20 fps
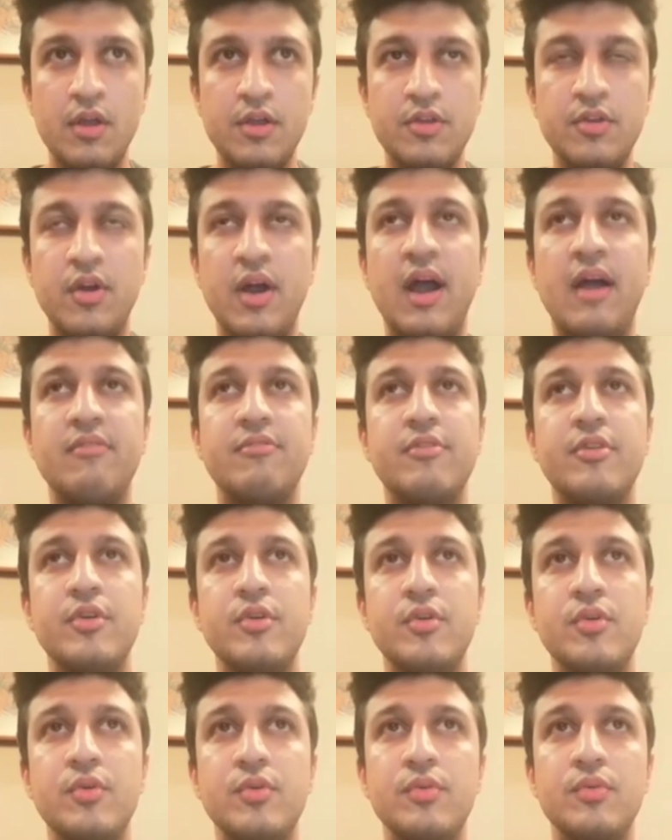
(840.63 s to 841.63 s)
You have
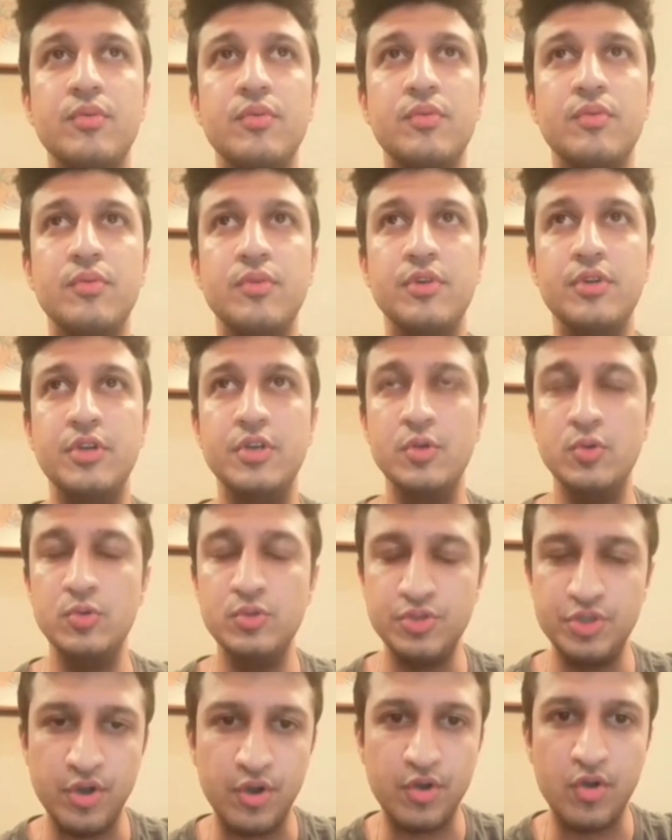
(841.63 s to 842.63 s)
to
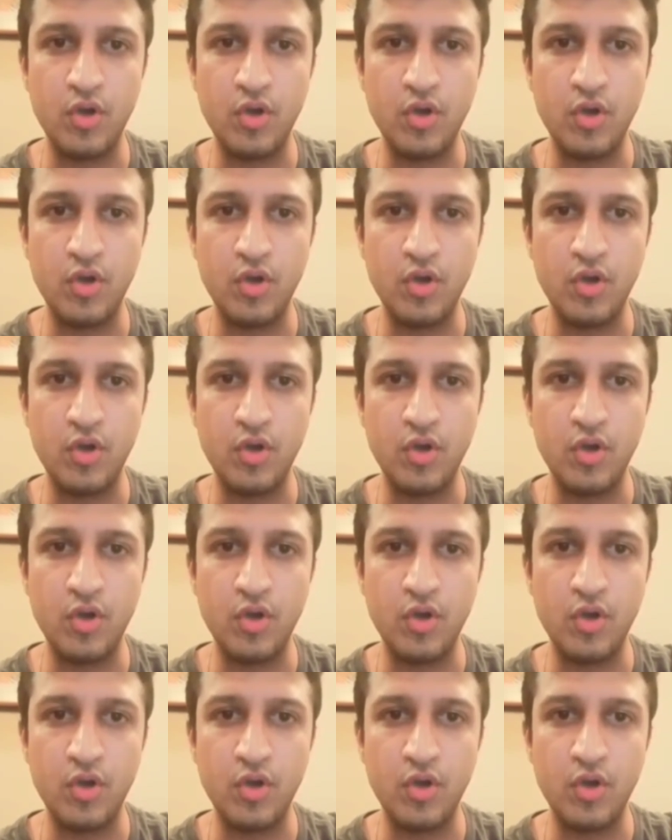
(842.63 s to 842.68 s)
use your